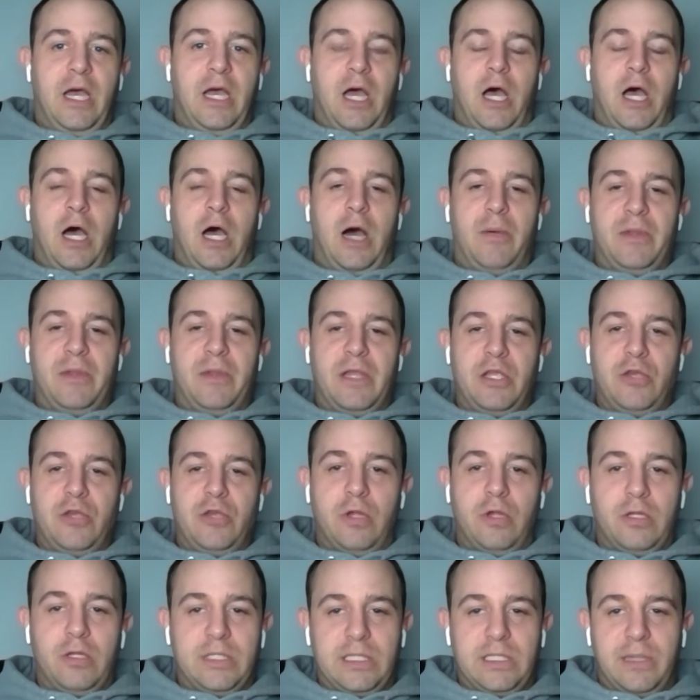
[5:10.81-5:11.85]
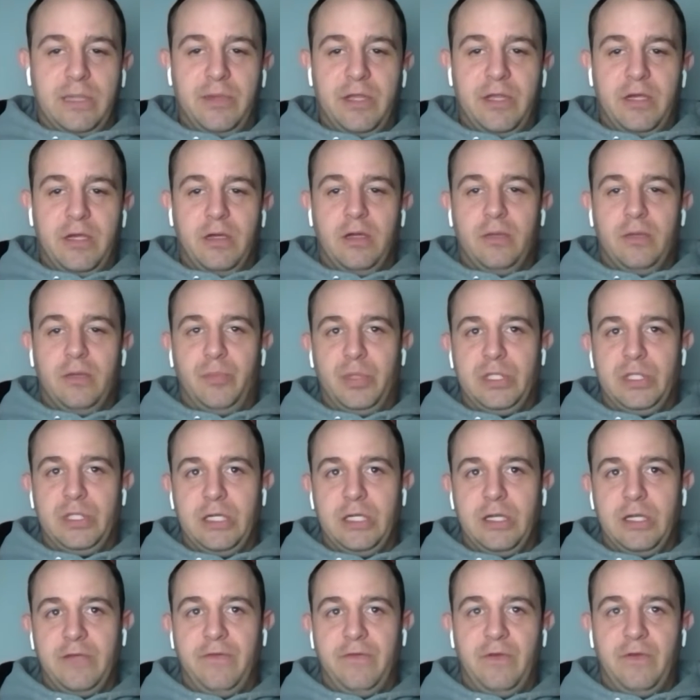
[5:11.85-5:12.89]
But then you look some of the
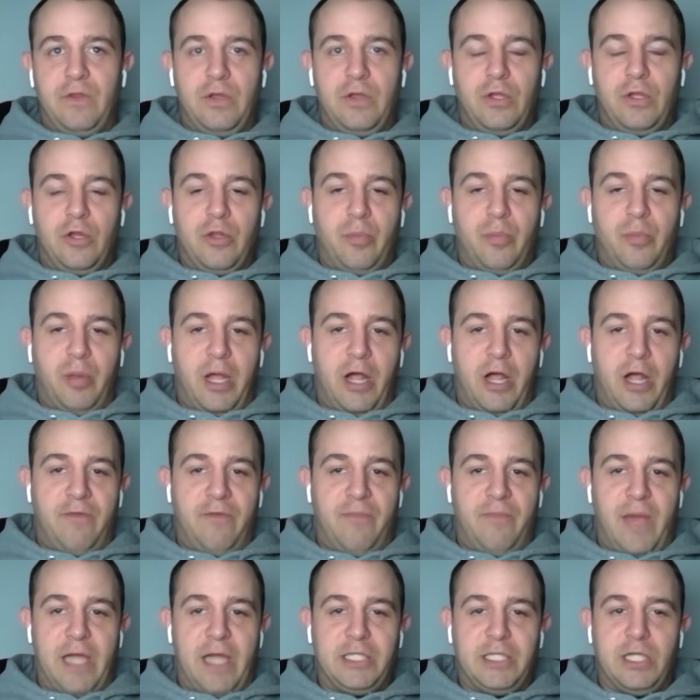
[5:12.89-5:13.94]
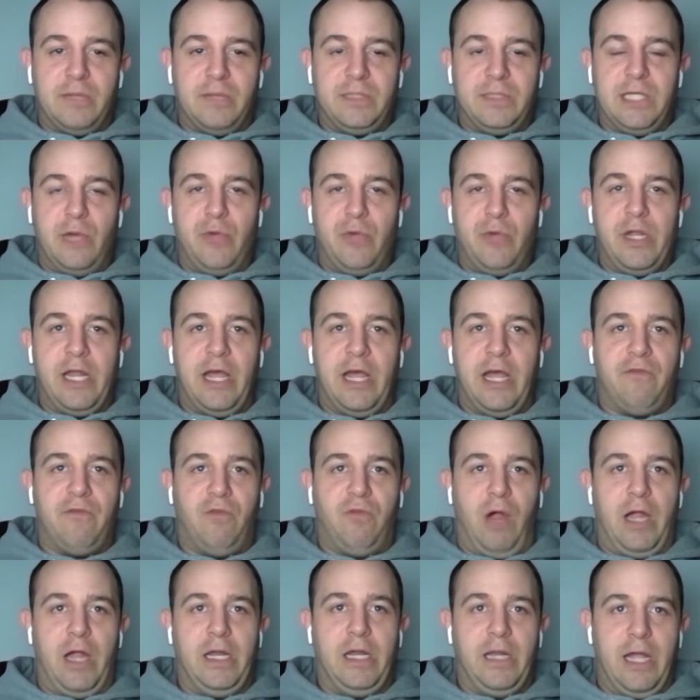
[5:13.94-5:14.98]
potential, you know, the playoff matchups that we have
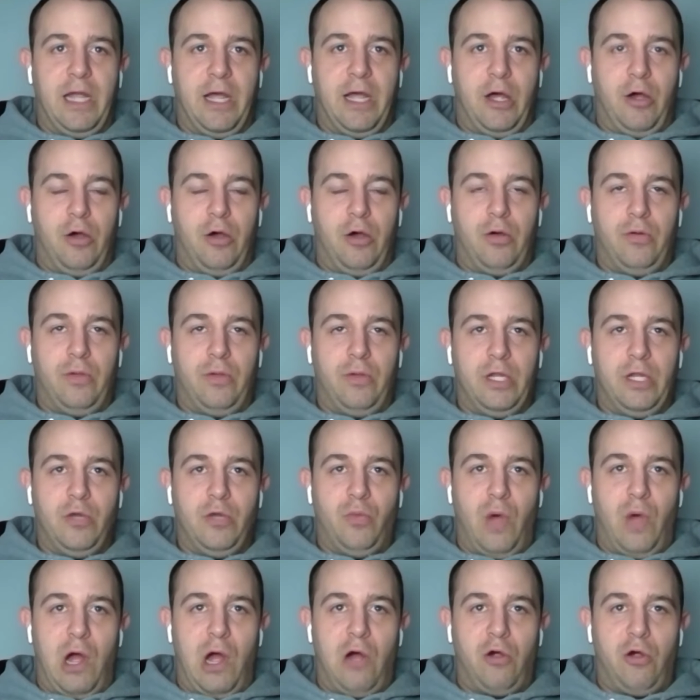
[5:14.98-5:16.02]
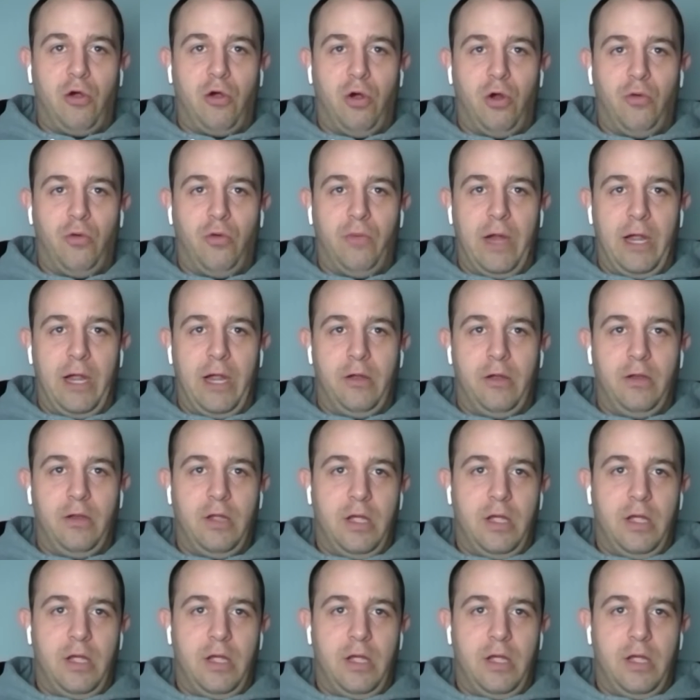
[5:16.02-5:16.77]
right now in the wild card round.